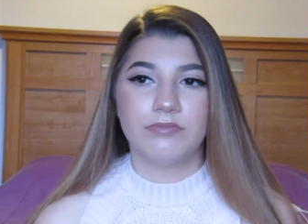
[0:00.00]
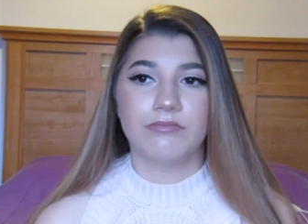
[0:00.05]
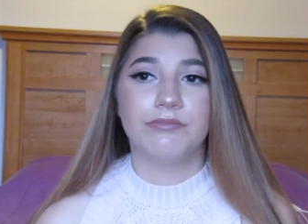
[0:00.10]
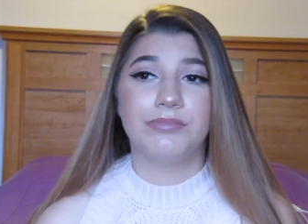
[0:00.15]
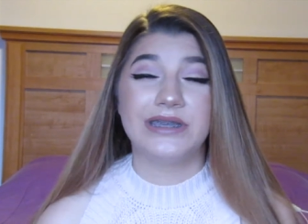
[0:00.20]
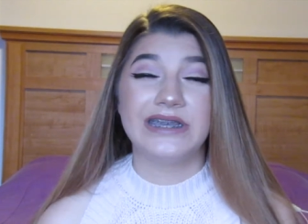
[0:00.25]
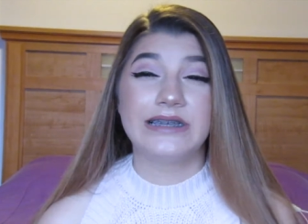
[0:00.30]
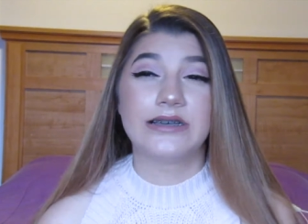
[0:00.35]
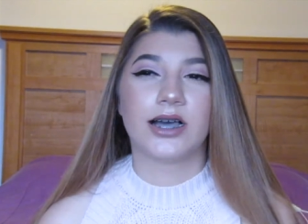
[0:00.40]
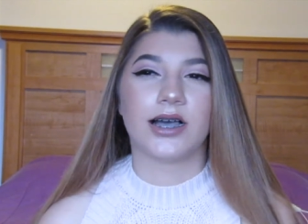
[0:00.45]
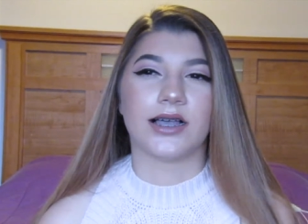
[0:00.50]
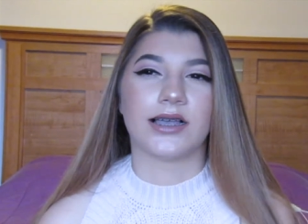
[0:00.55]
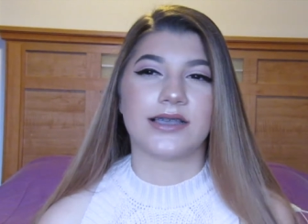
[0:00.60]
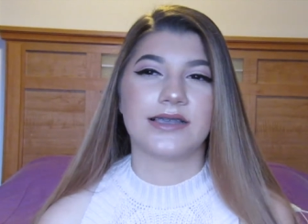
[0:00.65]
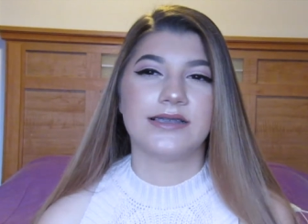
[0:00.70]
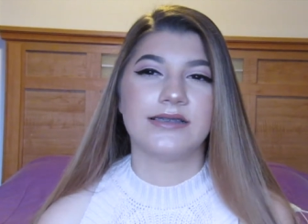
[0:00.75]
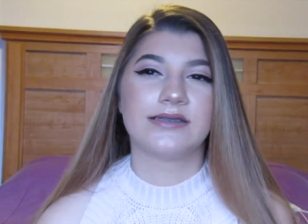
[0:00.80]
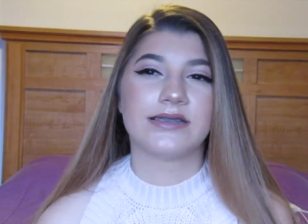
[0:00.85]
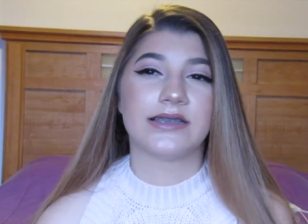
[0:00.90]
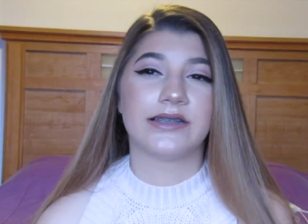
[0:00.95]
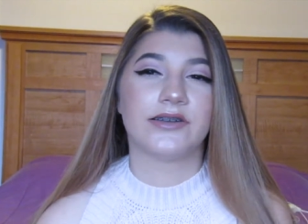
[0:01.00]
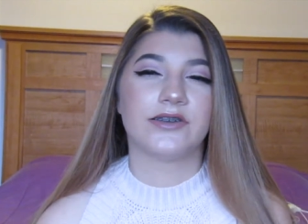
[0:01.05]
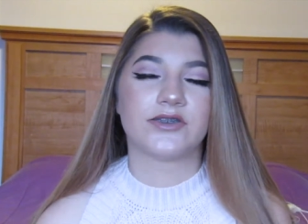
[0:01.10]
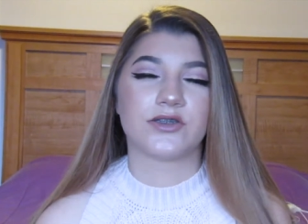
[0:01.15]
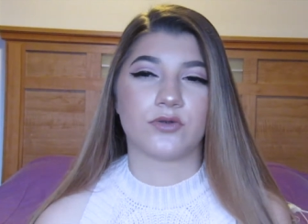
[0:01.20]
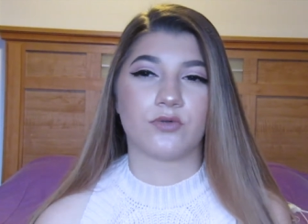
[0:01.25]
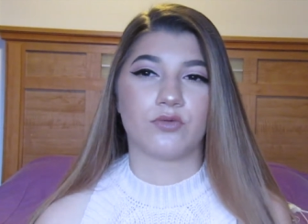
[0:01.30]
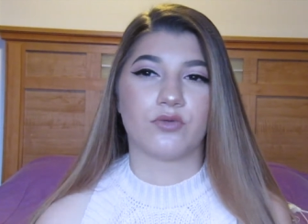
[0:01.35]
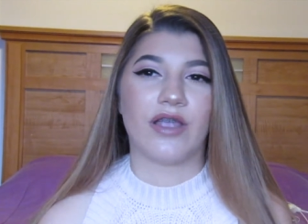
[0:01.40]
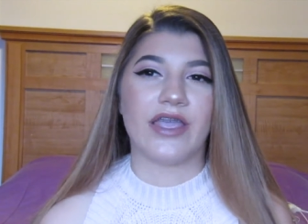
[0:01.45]
because it is
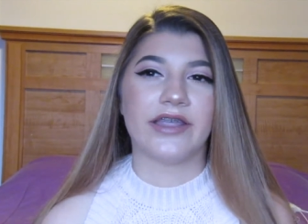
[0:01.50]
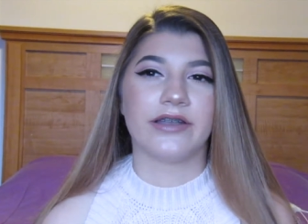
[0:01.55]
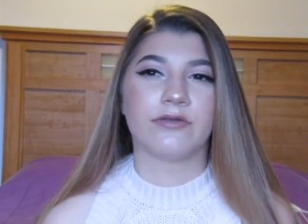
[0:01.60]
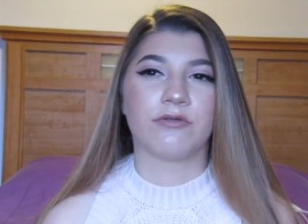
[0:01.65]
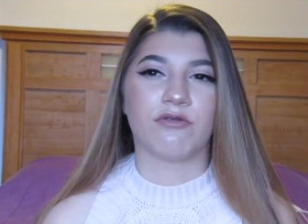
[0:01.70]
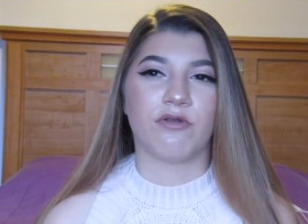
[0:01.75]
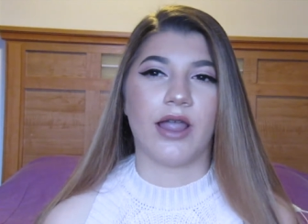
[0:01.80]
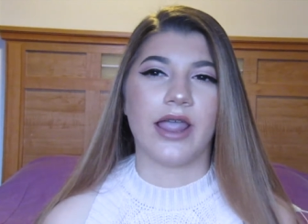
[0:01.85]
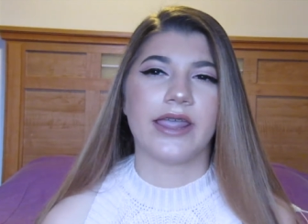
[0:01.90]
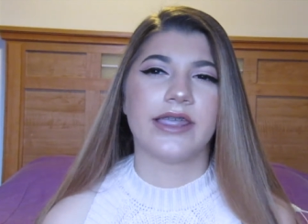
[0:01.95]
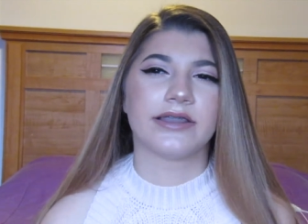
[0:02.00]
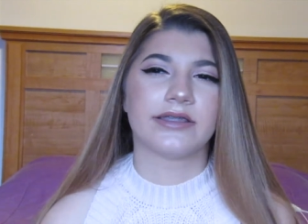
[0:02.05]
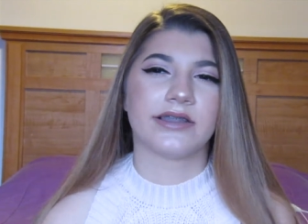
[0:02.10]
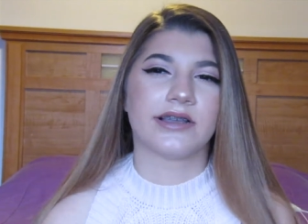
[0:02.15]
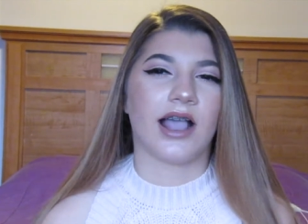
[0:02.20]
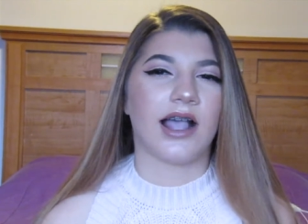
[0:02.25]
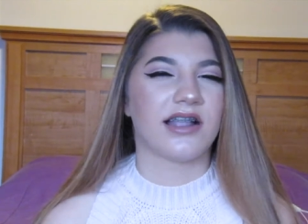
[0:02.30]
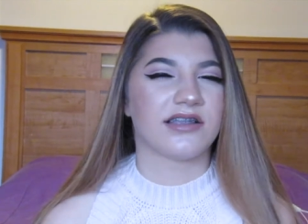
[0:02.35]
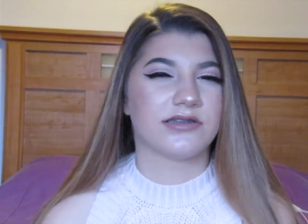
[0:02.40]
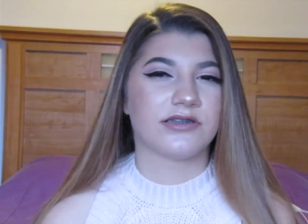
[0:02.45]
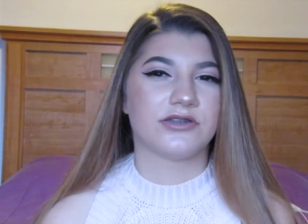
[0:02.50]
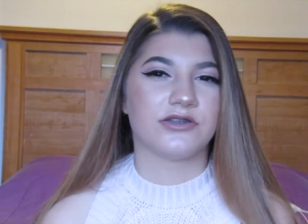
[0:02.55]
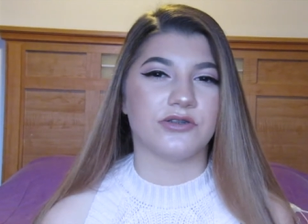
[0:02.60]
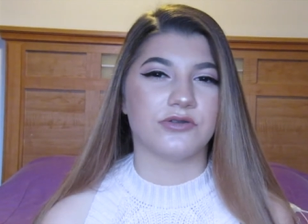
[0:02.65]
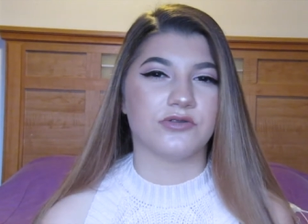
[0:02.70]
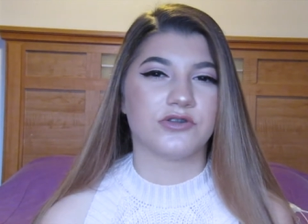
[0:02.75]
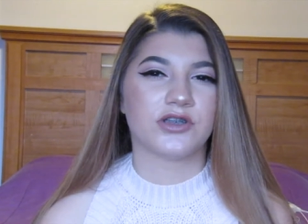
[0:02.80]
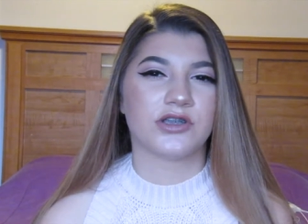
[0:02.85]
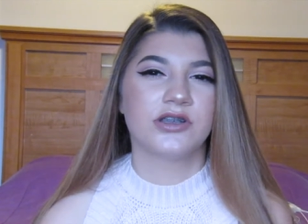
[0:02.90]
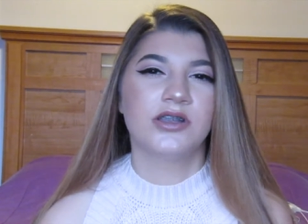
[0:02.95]
a written right in the
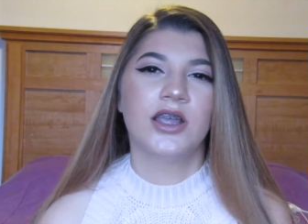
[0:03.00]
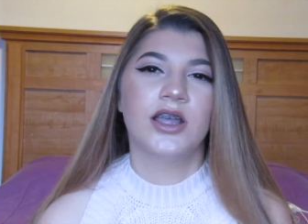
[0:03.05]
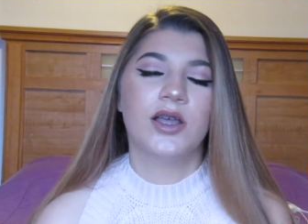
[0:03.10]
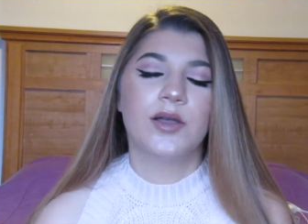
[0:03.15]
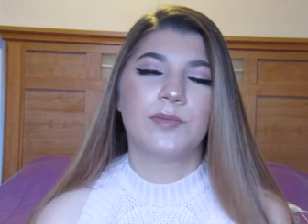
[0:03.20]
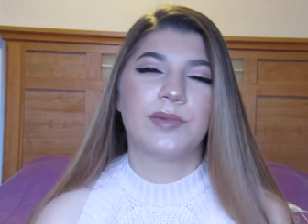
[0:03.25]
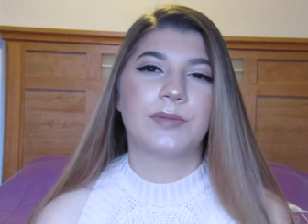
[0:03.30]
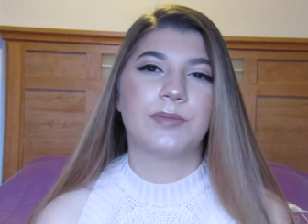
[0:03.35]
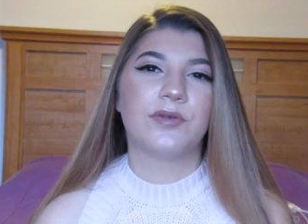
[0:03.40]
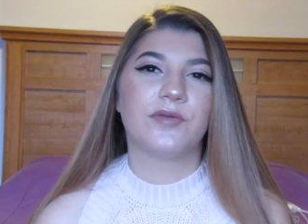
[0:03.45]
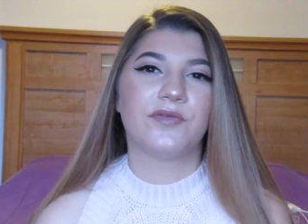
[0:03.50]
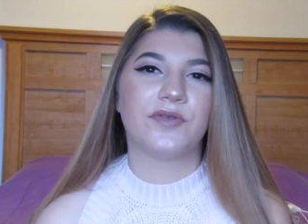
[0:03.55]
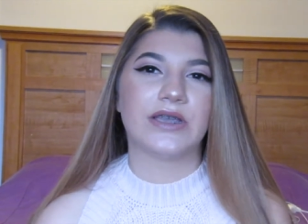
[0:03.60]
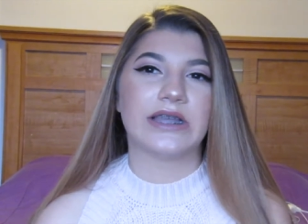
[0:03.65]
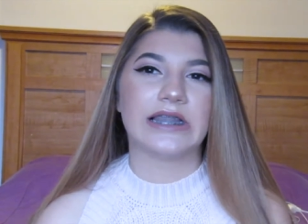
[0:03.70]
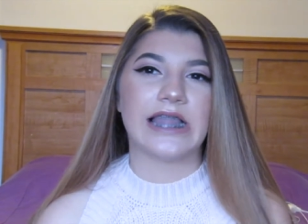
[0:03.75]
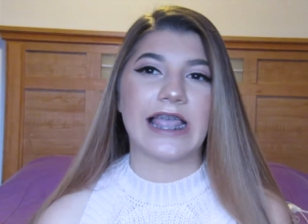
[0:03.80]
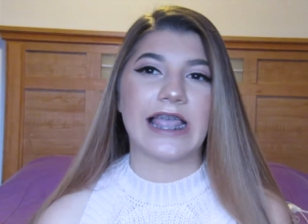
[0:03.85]
Constitution, people feel